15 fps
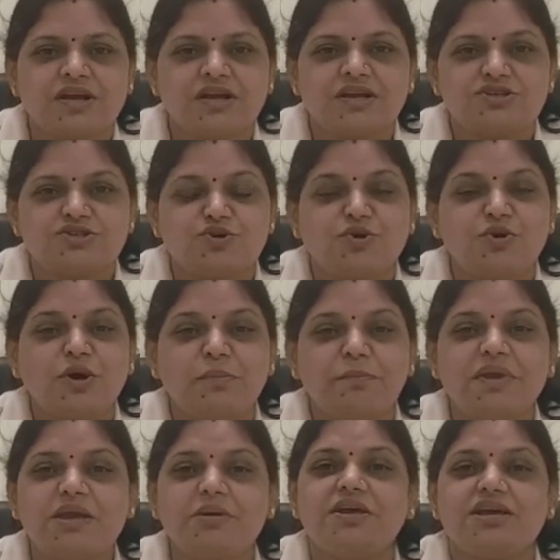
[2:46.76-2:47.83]
So
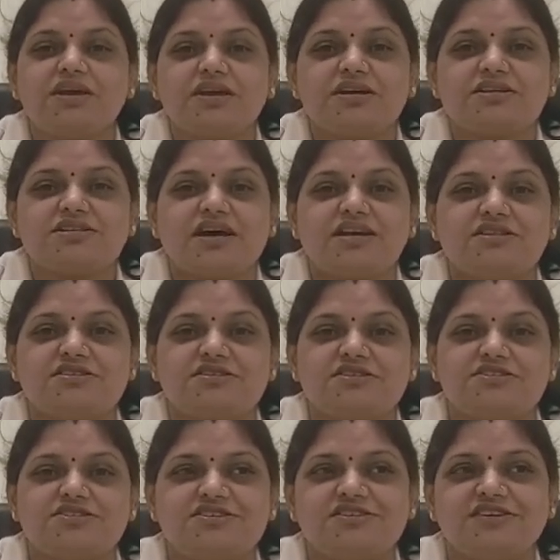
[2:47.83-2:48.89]
me being a science
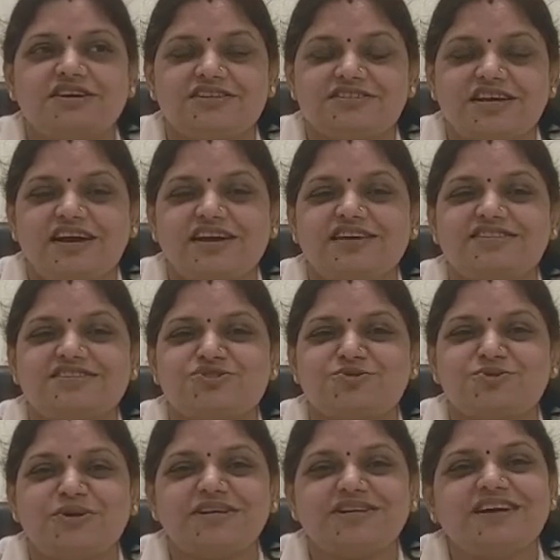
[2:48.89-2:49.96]
teacher, a science
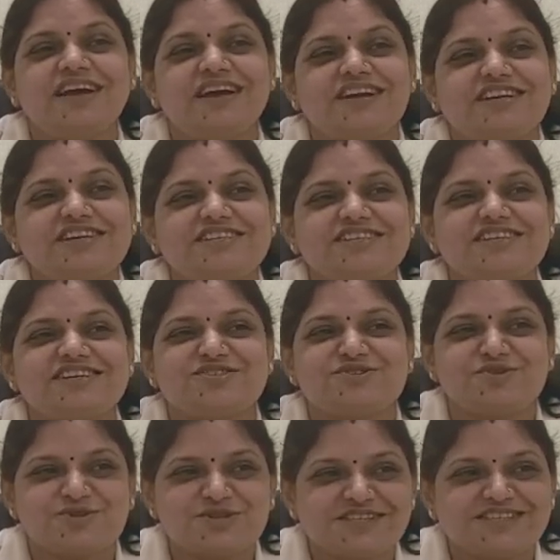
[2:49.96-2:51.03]
student, teaching
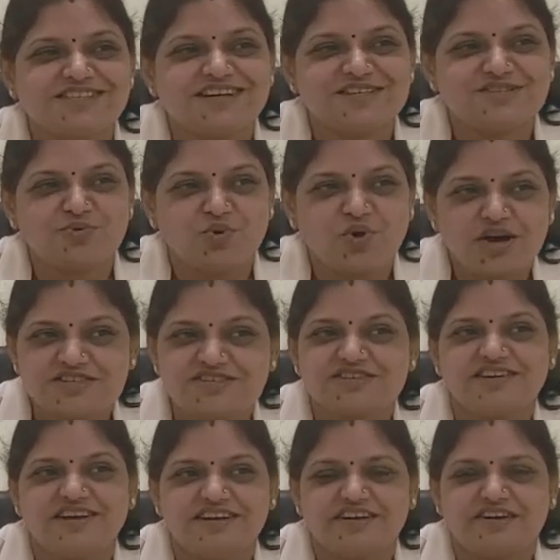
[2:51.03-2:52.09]
social studies was
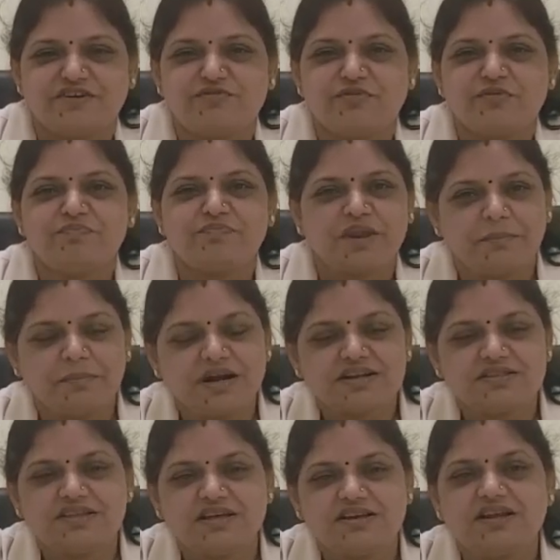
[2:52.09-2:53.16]
really tough. But
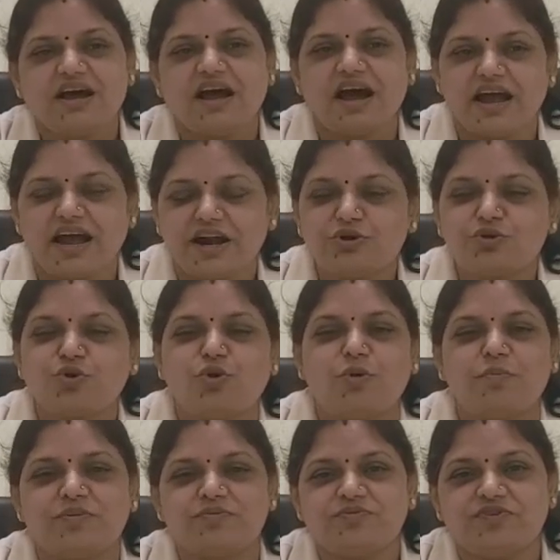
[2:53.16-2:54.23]
then I had to cope
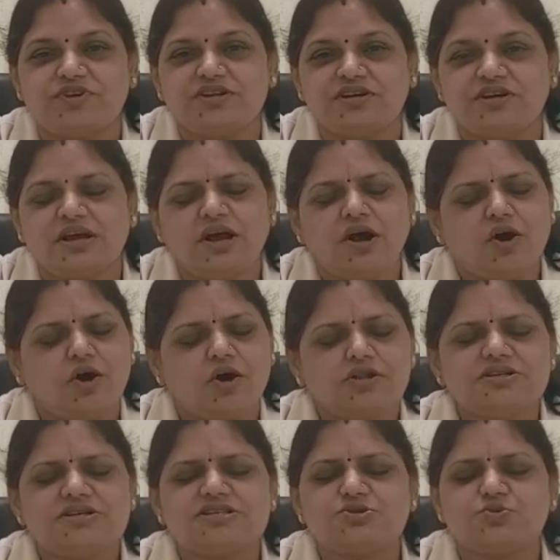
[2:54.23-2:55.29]
up with her. All
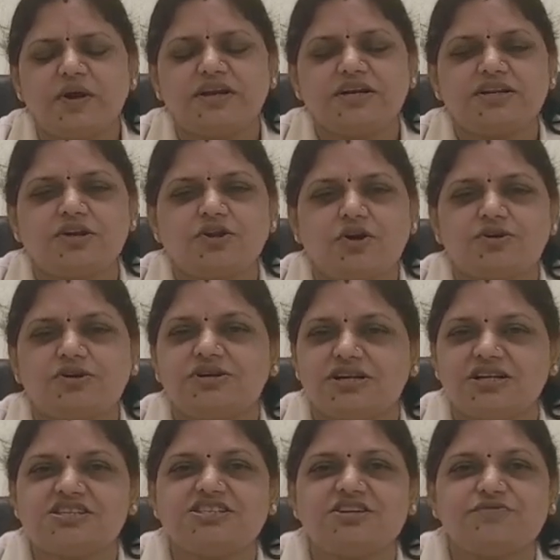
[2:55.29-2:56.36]
this went along
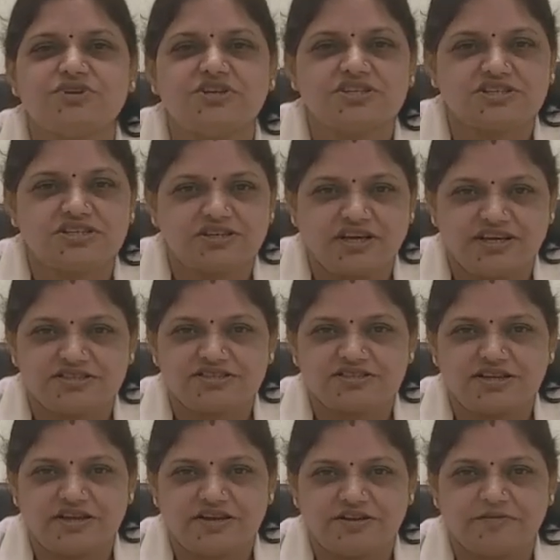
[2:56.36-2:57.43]
till she finished her 8th
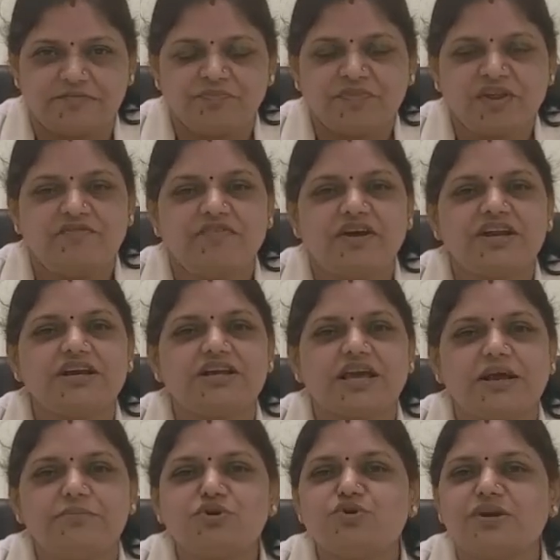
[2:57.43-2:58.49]
standard. When it
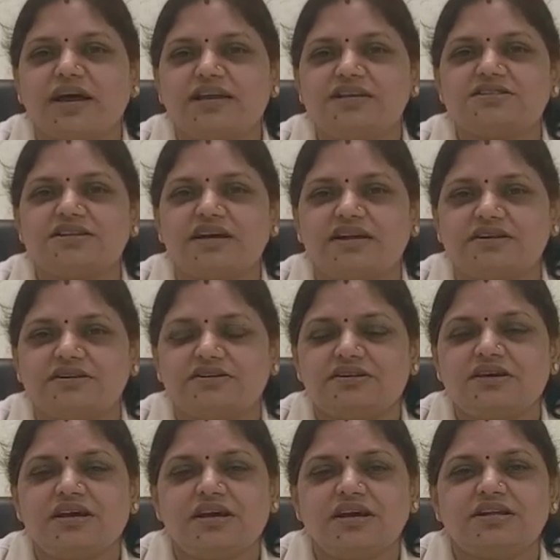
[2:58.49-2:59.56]
came to 9th standard,
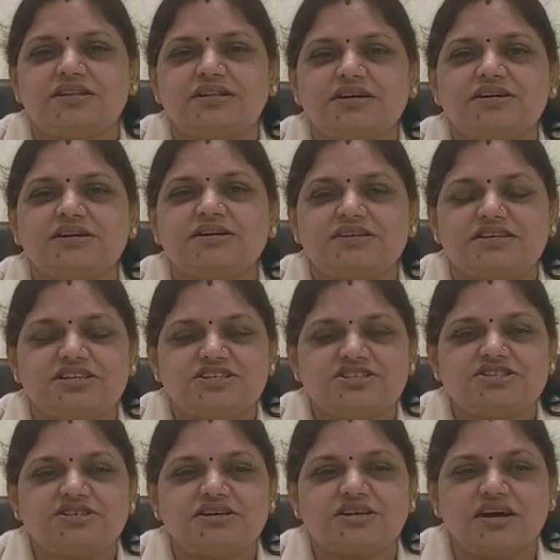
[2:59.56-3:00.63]
the
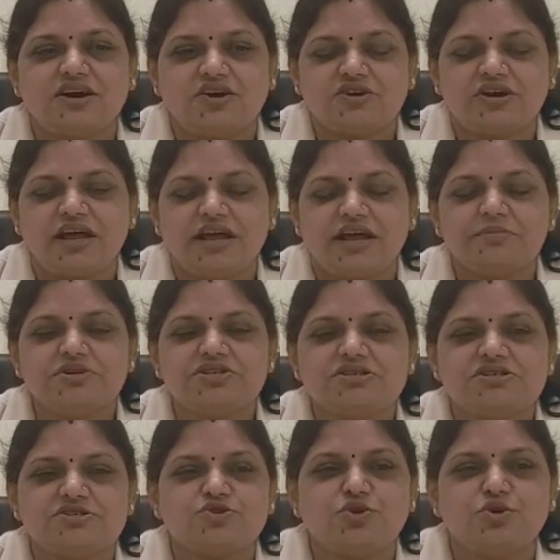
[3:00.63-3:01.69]
teacher or
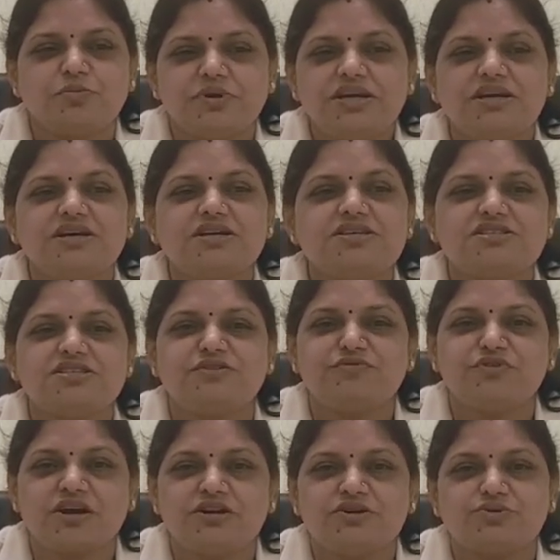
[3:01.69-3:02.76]
headmistress told me it is
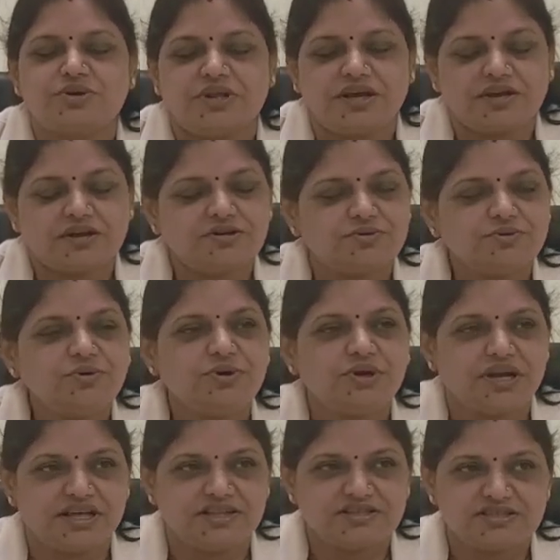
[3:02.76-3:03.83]
difficult to take her to
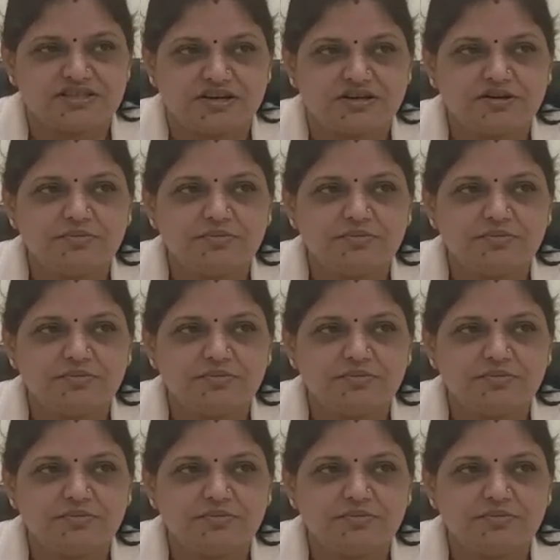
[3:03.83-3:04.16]
10th standard